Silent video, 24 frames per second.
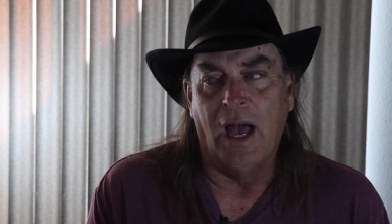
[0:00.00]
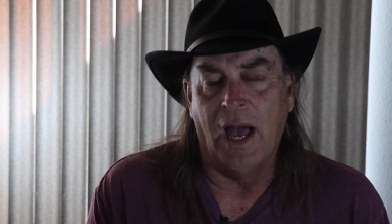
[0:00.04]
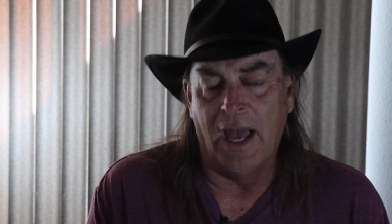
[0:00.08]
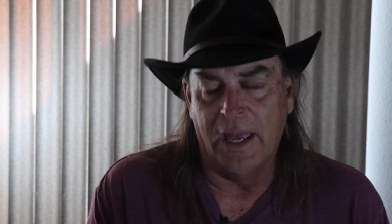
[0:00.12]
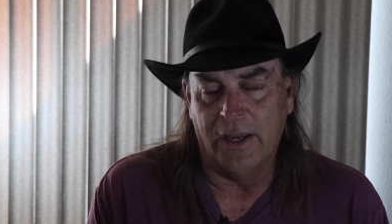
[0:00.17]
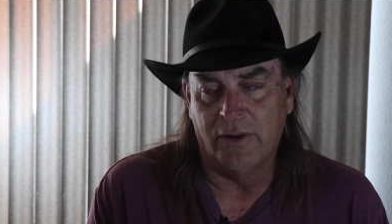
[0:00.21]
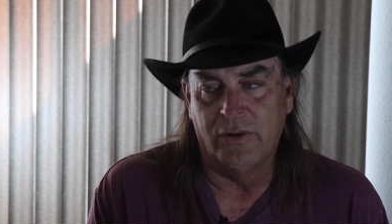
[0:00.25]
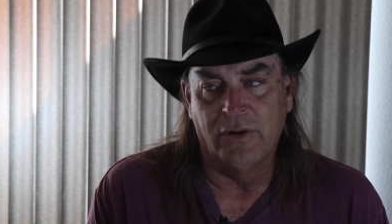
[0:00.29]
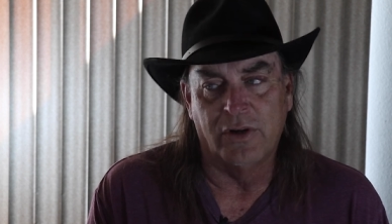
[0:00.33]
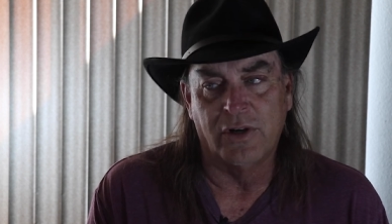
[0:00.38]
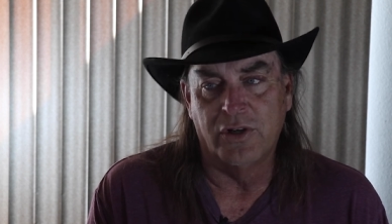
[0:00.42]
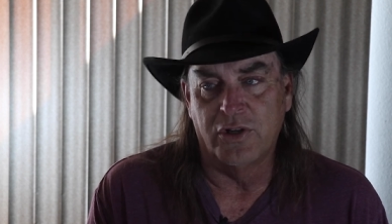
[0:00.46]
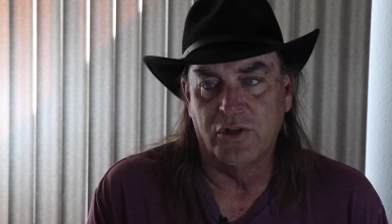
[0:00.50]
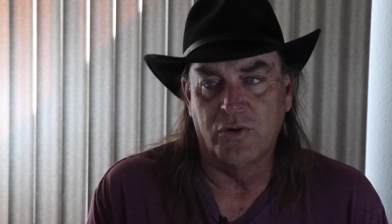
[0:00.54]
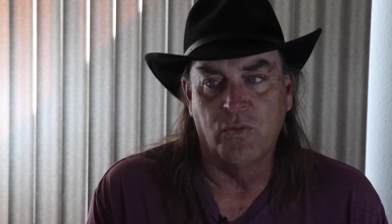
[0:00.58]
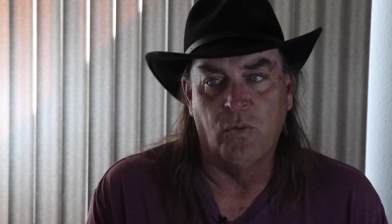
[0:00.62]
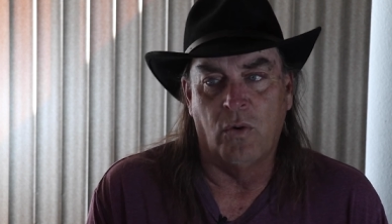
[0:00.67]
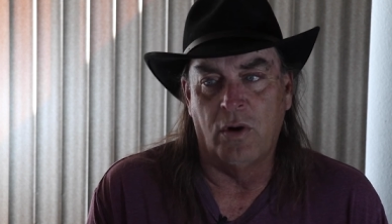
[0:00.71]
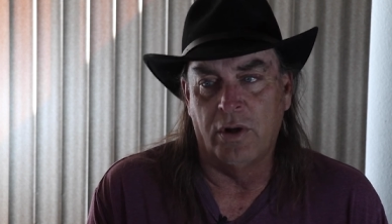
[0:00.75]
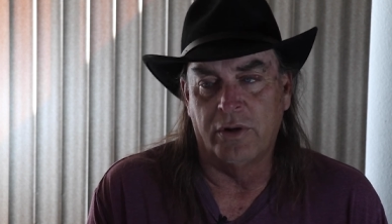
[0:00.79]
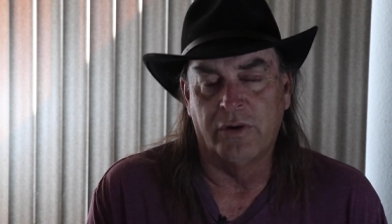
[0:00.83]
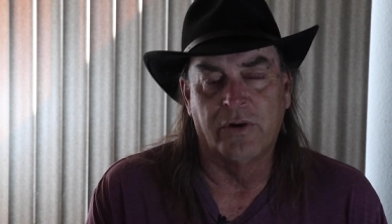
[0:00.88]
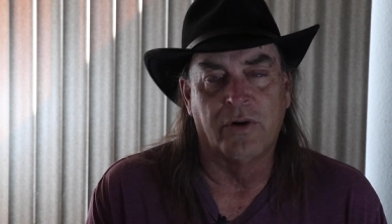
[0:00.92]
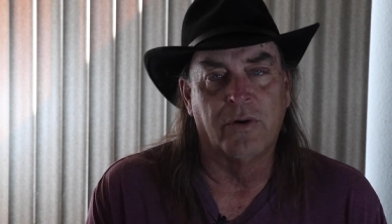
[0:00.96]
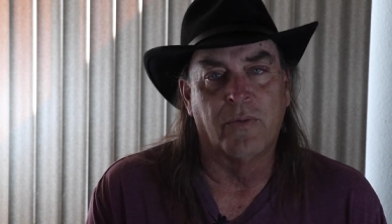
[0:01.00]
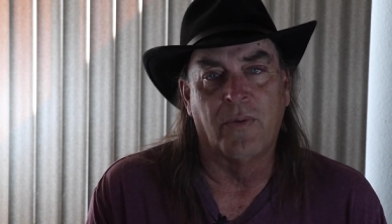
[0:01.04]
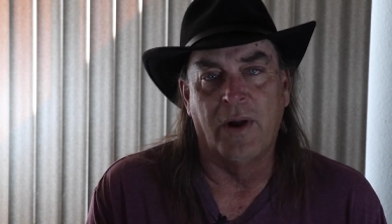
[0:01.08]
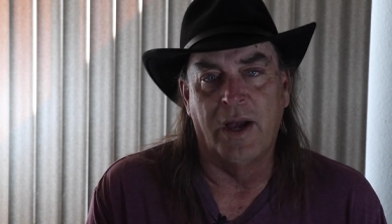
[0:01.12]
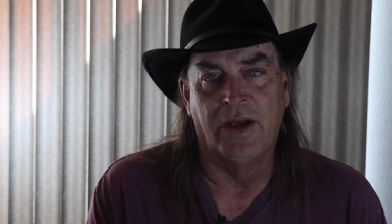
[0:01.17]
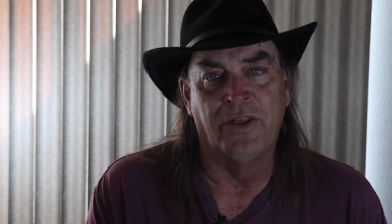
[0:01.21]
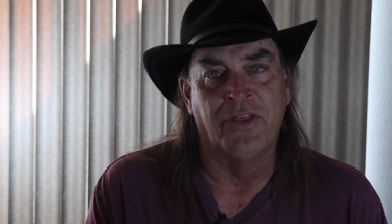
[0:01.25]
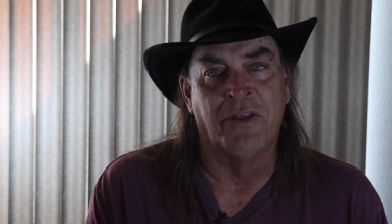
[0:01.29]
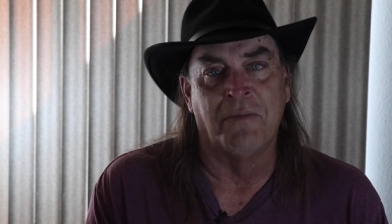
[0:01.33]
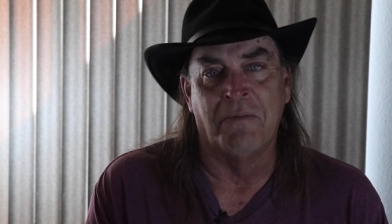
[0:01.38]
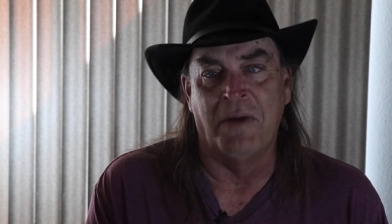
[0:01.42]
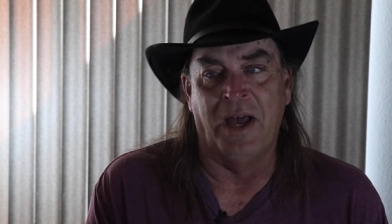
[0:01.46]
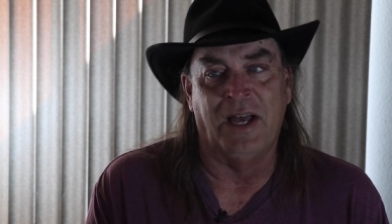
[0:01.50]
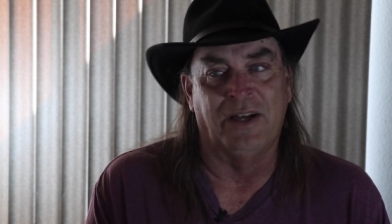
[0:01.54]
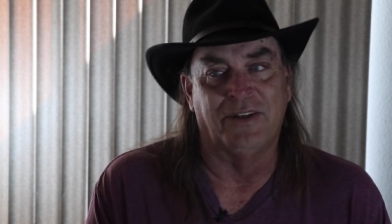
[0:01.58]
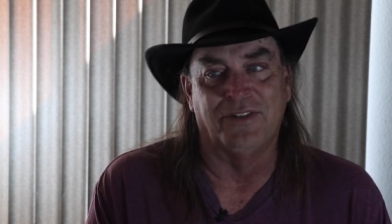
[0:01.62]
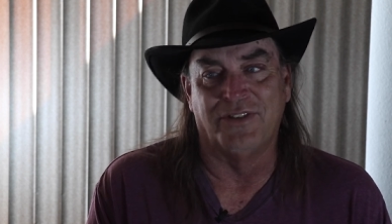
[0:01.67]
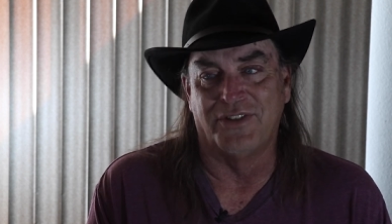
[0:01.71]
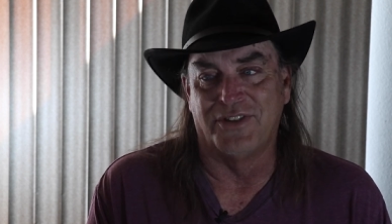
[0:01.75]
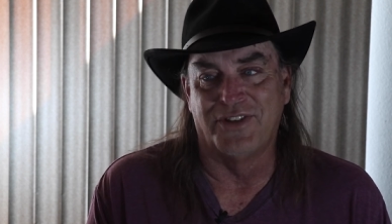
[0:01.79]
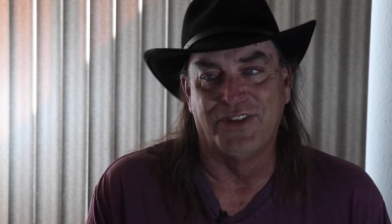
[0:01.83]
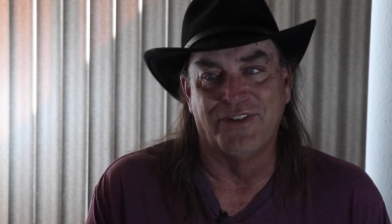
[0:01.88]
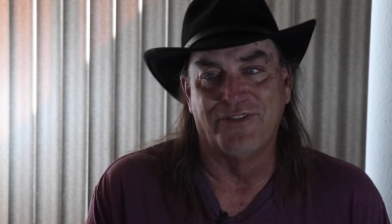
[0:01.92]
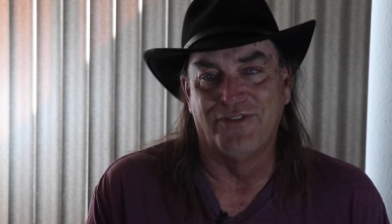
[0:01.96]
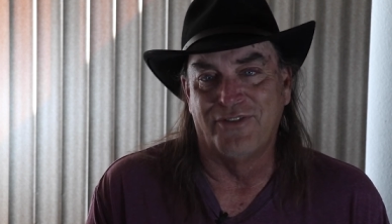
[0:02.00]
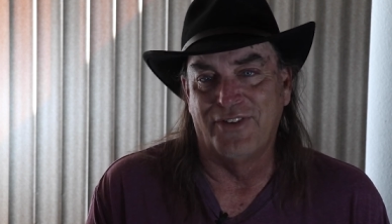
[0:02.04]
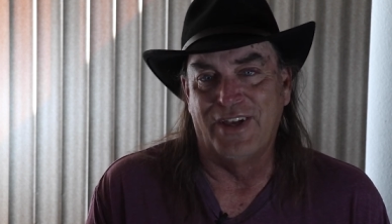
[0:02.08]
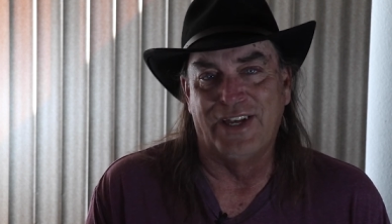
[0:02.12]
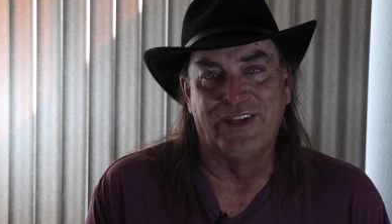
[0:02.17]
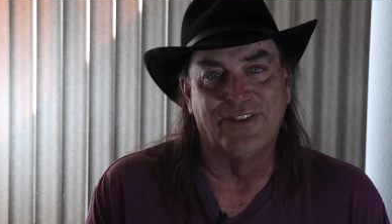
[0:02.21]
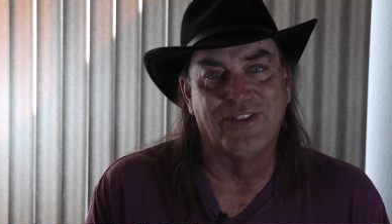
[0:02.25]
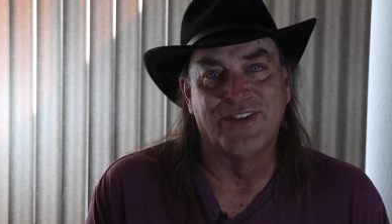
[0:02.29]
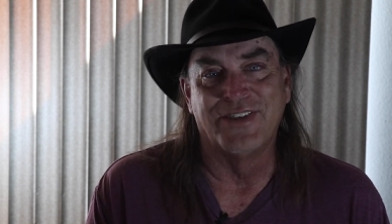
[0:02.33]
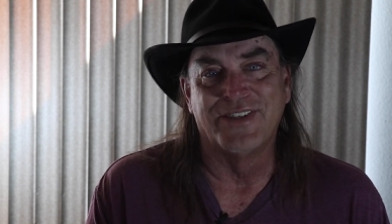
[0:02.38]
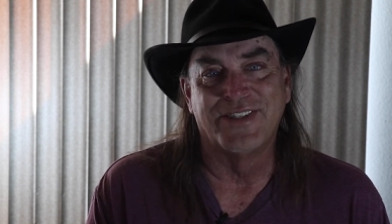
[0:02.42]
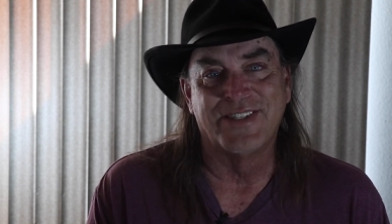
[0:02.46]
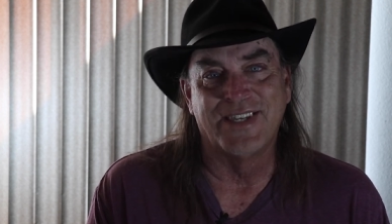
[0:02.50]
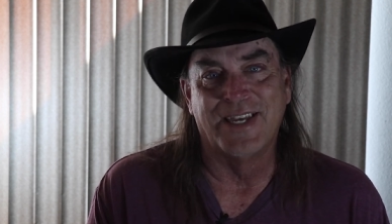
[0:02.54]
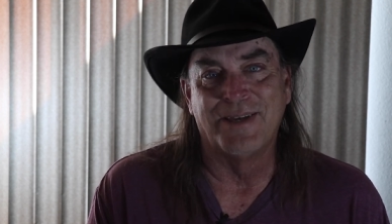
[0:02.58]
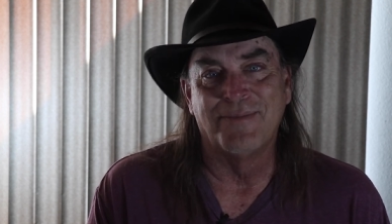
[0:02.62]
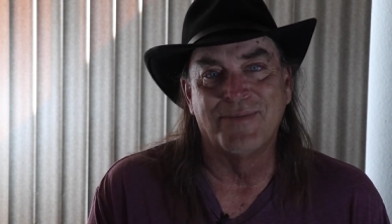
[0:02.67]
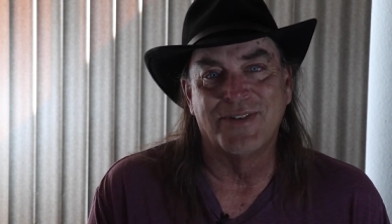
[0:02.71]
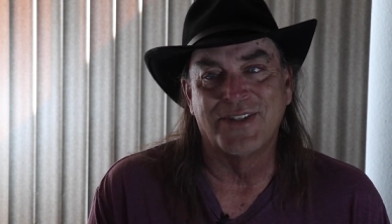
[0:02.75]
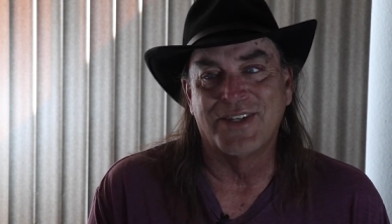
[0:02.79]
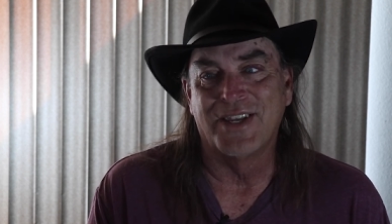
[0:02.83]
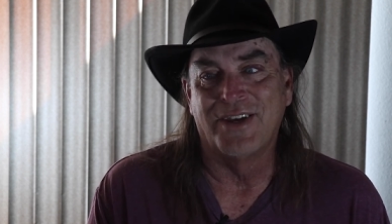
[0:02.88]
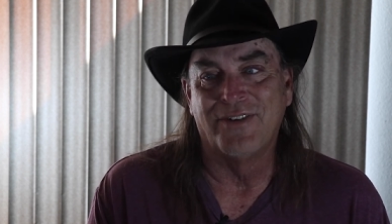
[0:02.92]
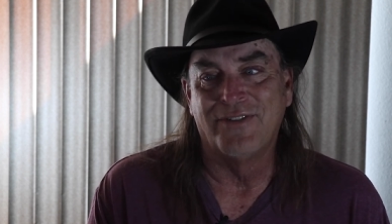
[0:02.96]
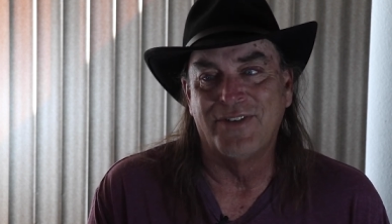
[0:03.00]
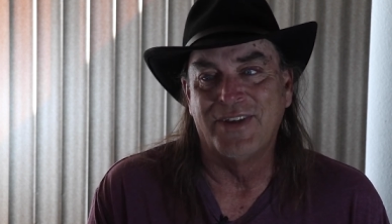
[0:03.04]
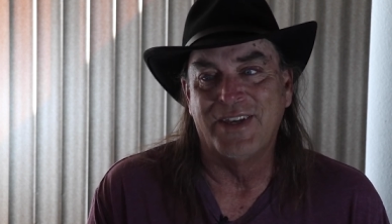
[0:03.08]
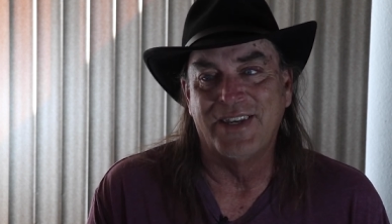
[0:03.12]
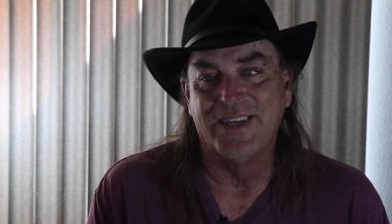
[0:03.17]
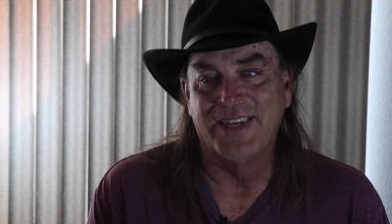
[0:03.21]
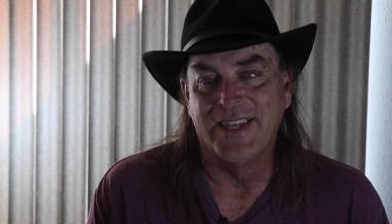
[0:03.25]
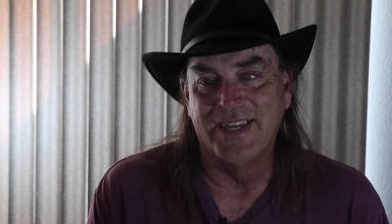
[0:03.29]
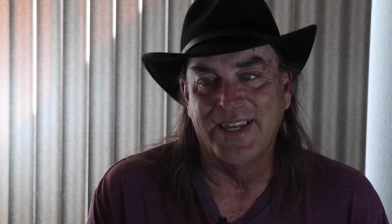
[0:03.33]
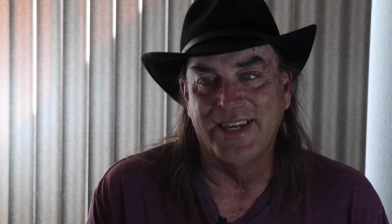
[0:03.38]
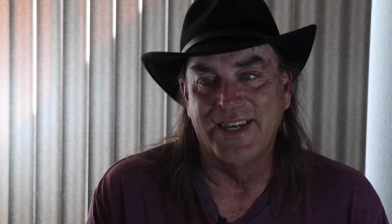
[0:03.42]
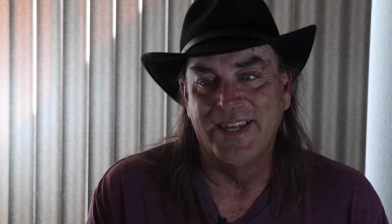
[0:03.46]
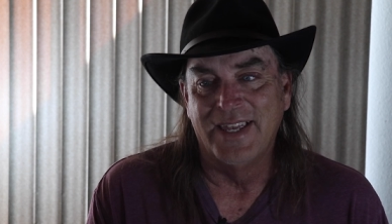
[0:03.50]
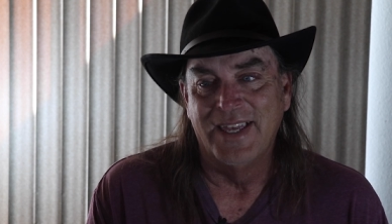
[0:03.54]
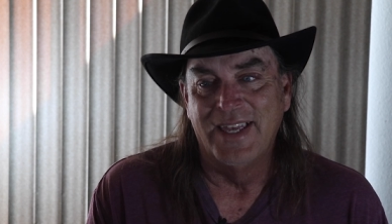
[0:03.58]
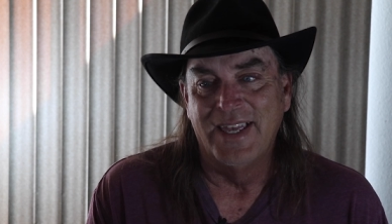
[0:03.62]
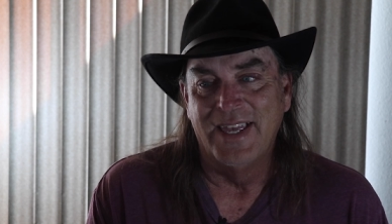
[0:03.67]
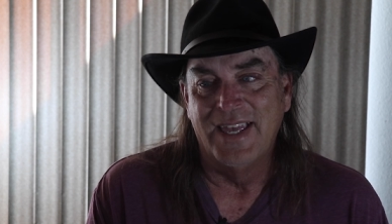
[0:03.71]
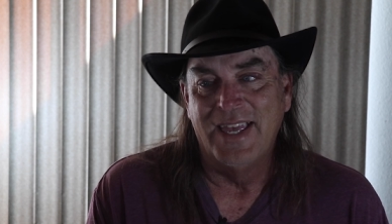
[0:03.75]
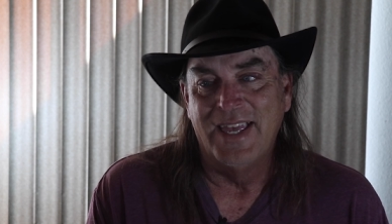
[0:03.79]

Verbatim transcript: I could have just wandered around the mountains and found the same stuff he did.